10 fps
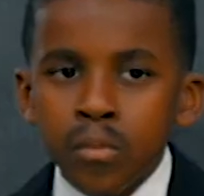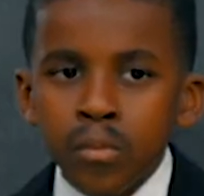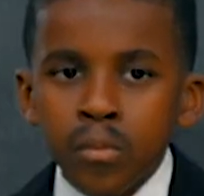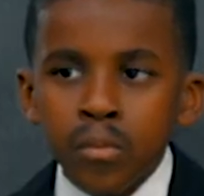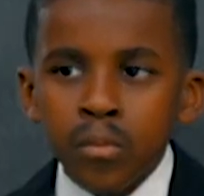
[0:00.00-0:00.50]

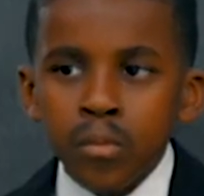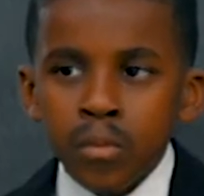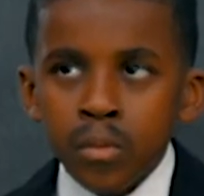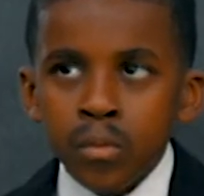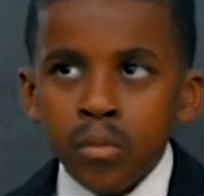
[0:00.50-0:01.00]

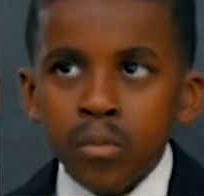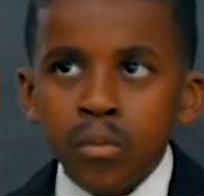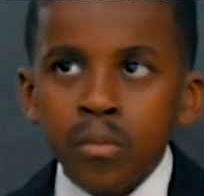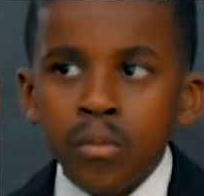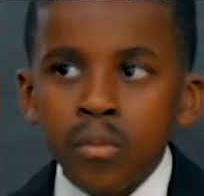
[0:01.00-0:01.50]

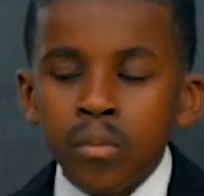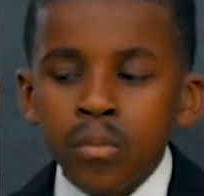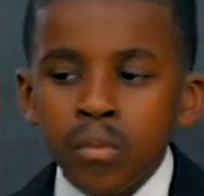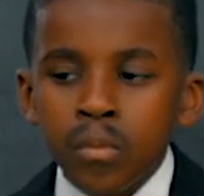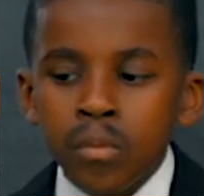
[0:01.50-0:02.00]

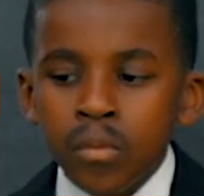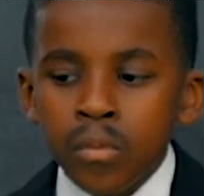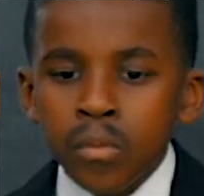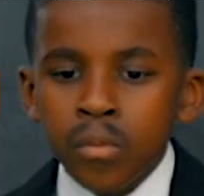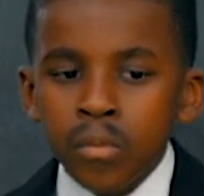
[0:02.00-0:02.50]

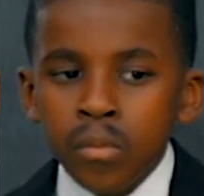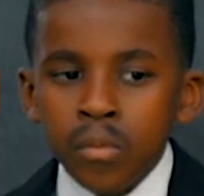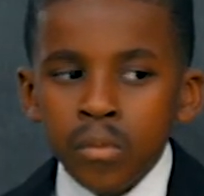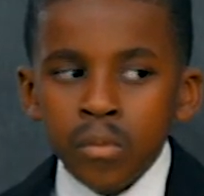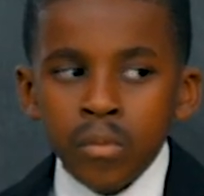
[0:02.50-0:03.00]

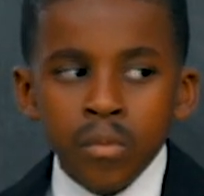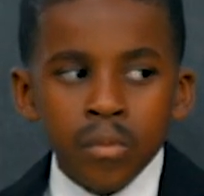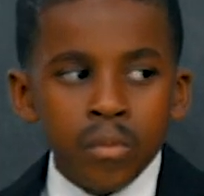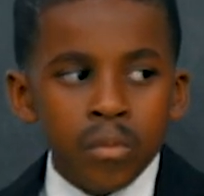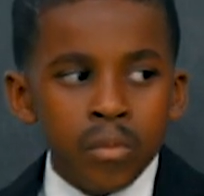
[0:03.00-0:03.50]

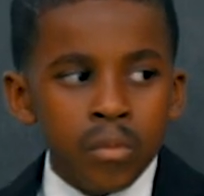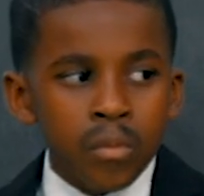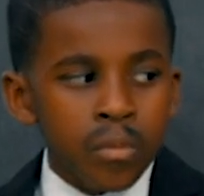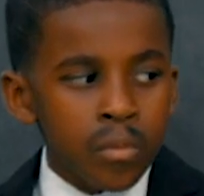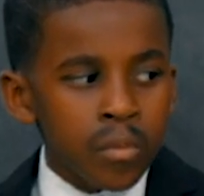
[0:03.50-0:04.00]

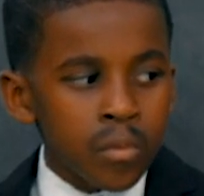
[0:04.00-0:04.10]
No words are spoken by the person on screen.